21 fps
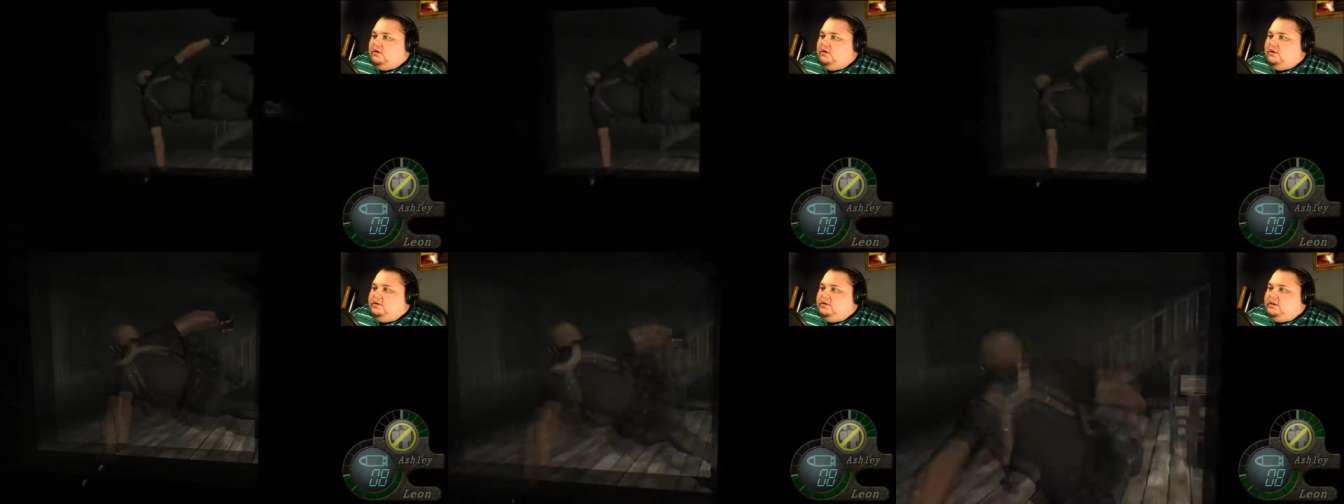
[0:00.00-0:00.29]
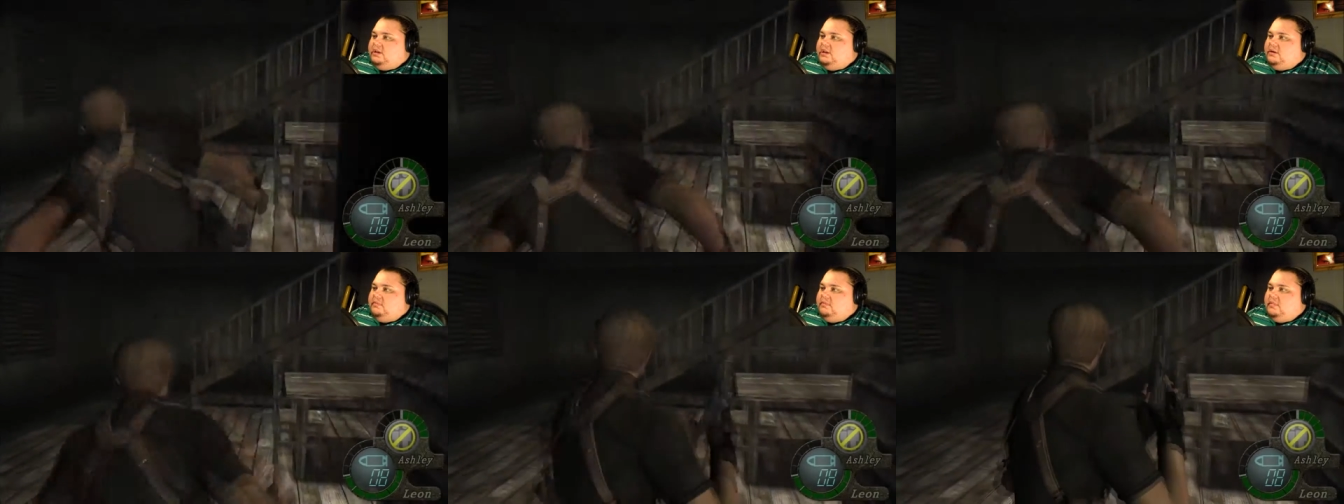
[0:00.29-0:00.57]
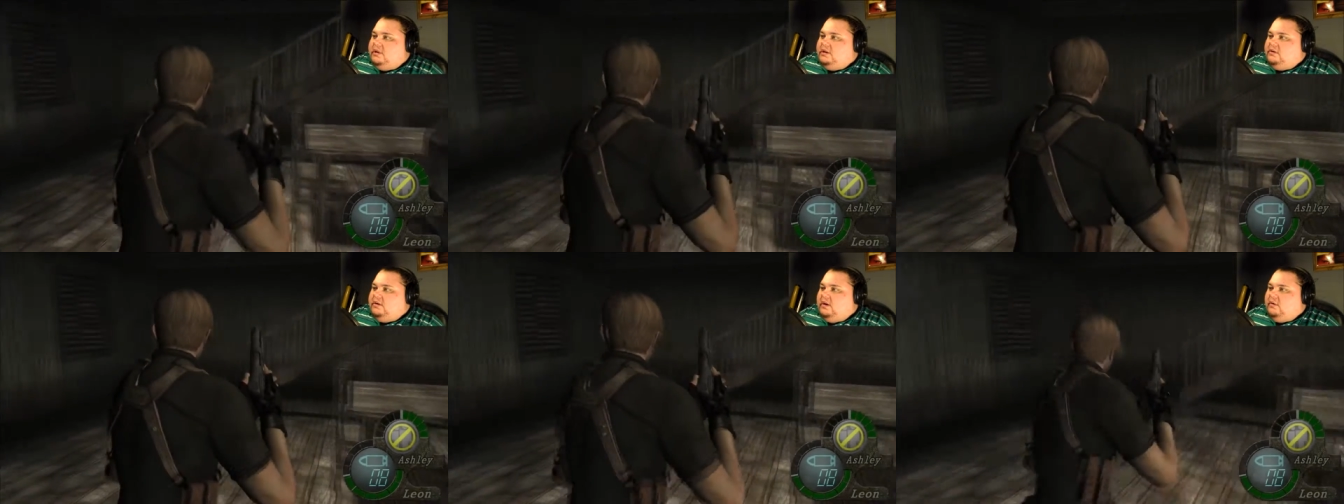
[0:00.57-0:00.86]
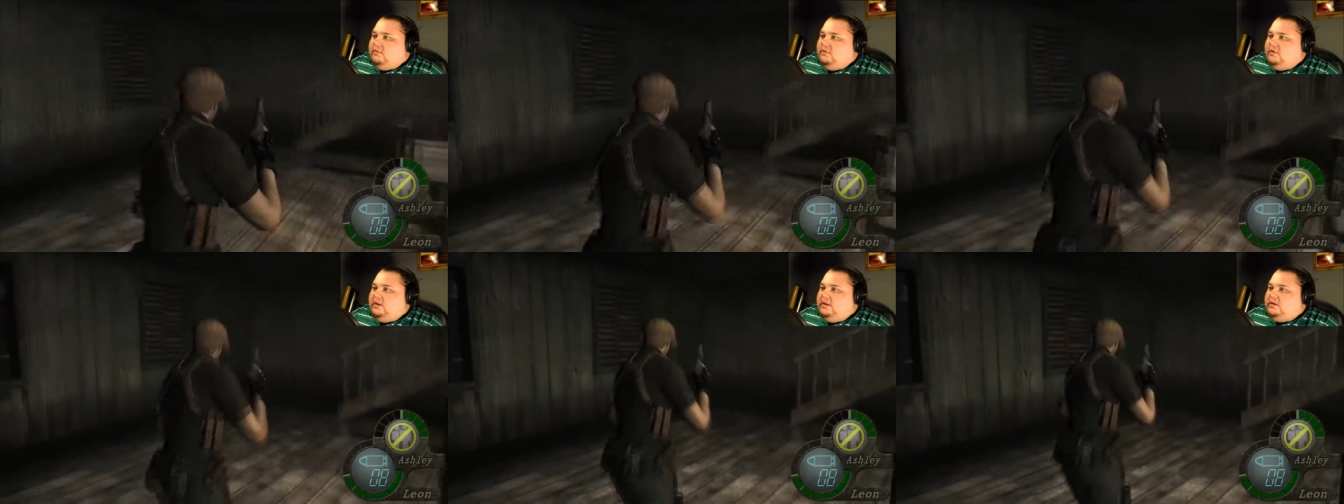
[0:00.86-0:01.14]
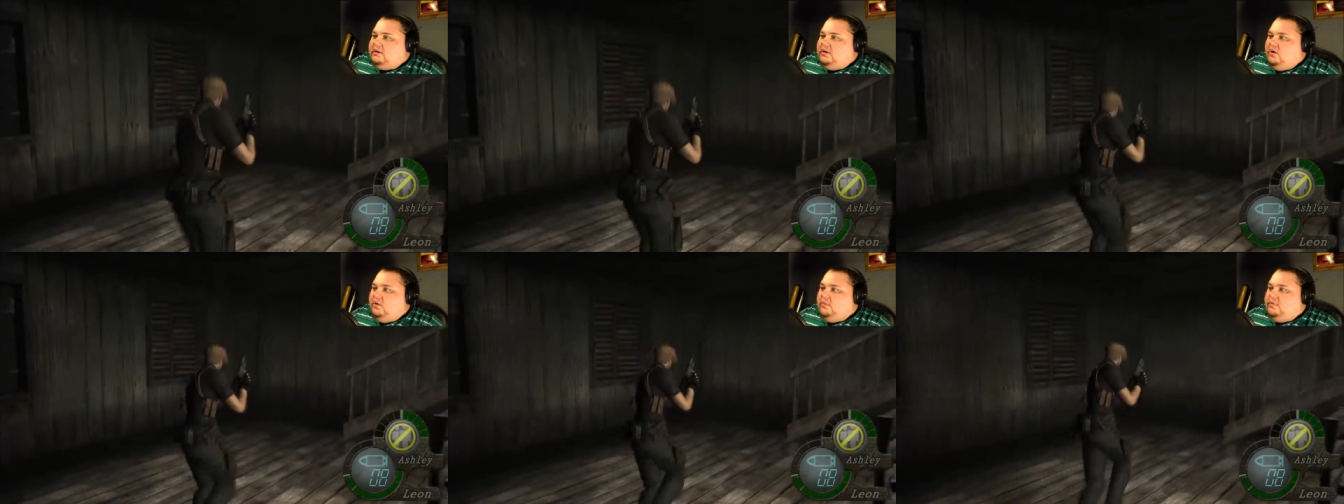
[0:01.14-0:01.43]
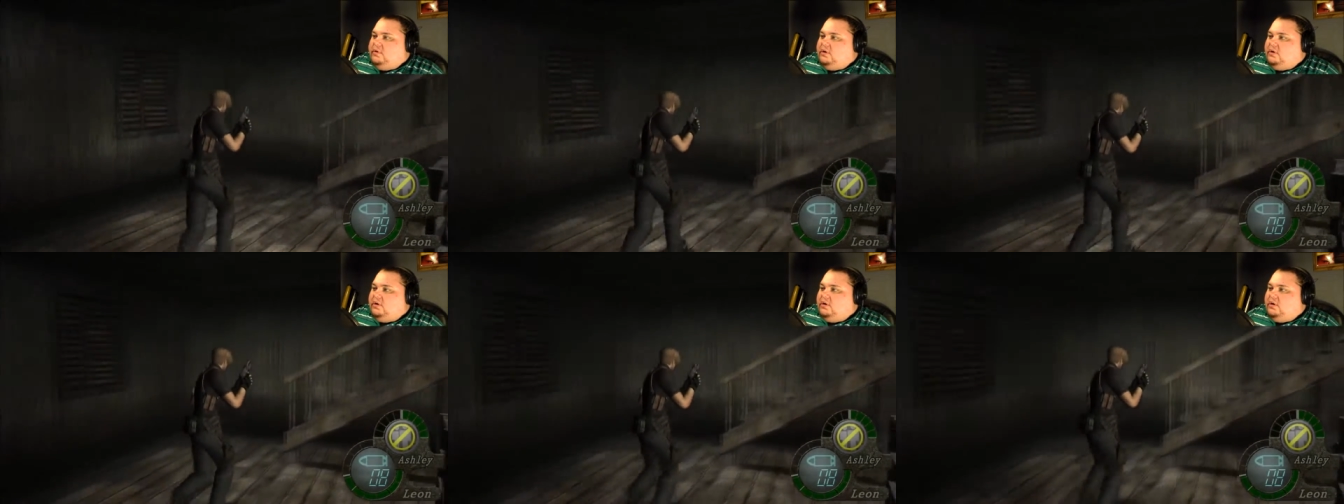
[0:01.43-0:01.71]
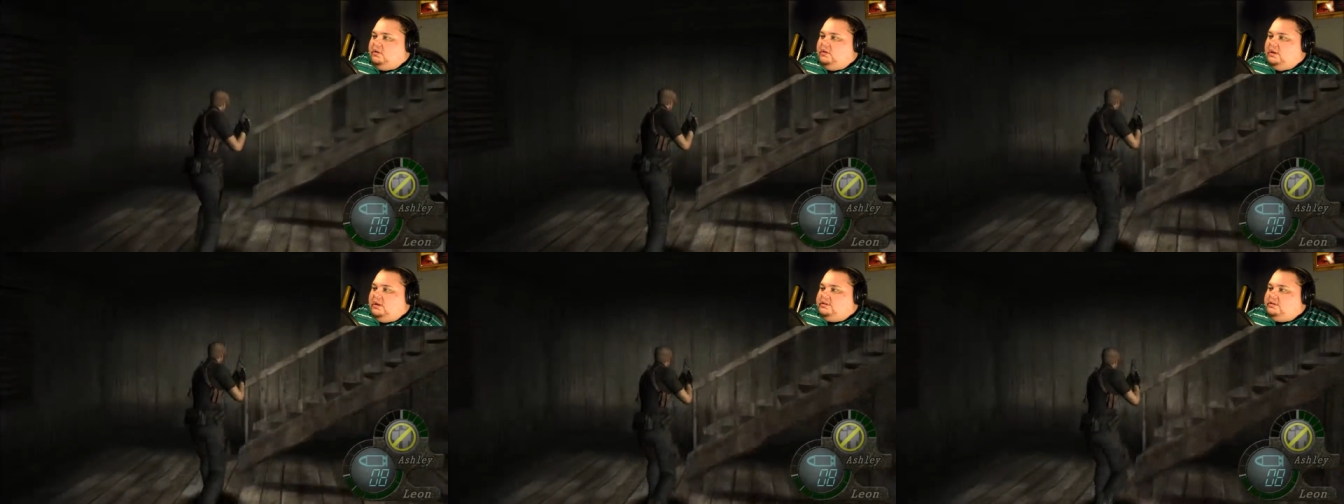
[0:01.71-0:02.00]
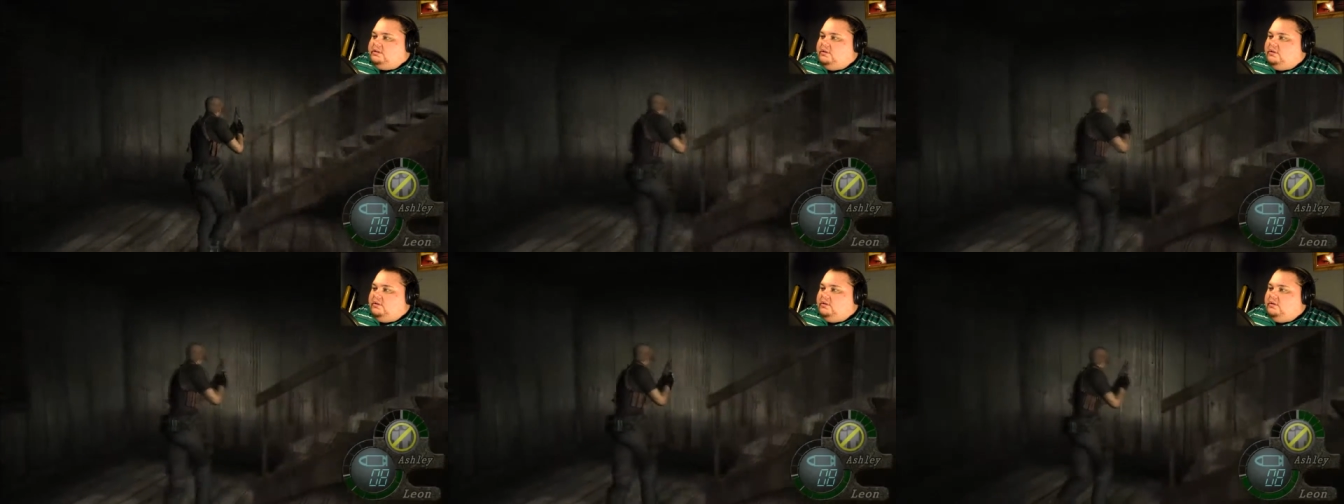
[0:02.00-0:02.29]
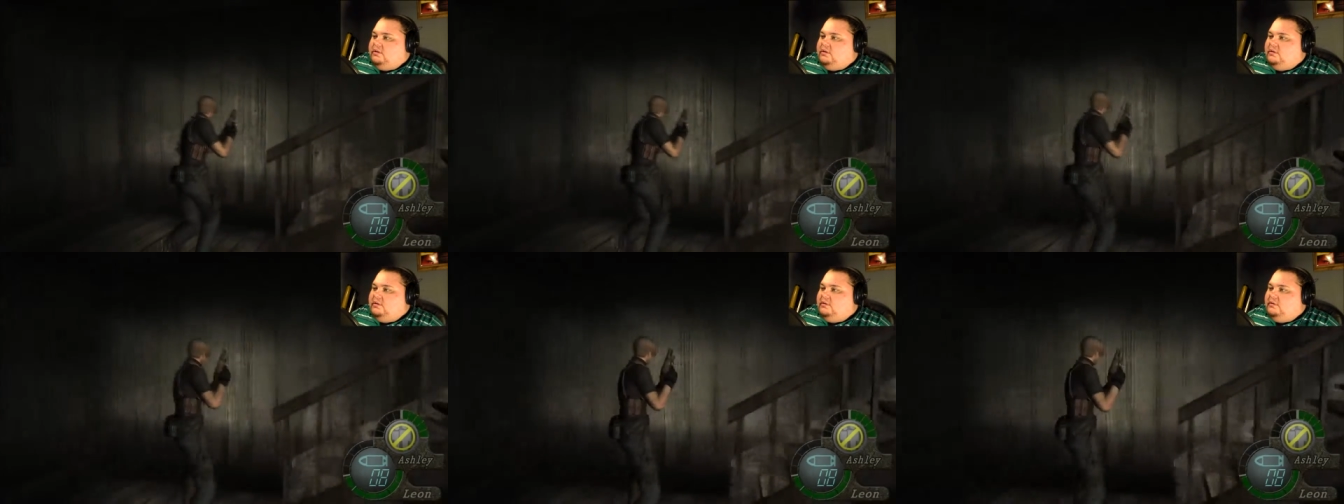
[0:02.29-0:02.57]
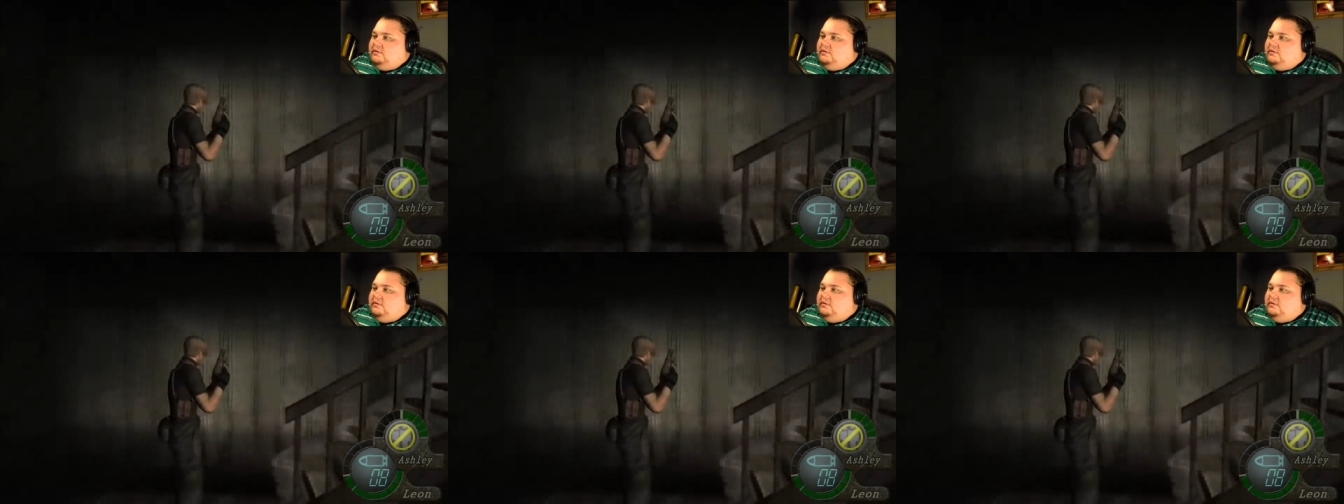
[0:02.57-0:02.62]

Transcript: Are you kidding me? Do I really have to go up here and collect her?